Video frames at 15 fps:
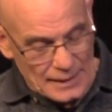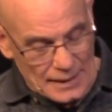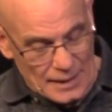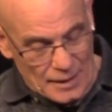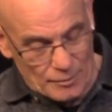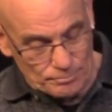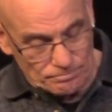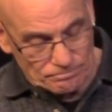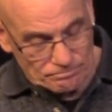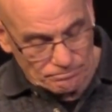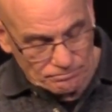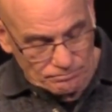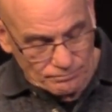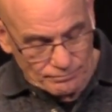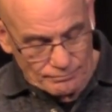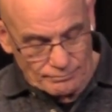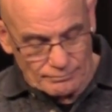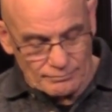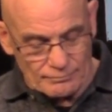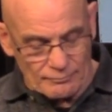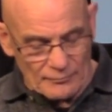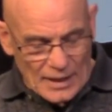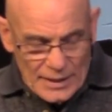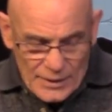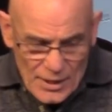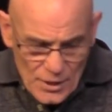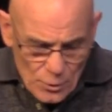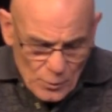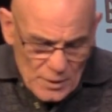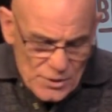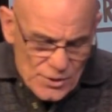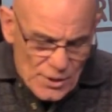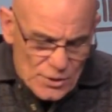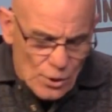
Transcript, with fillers: Um, in other words,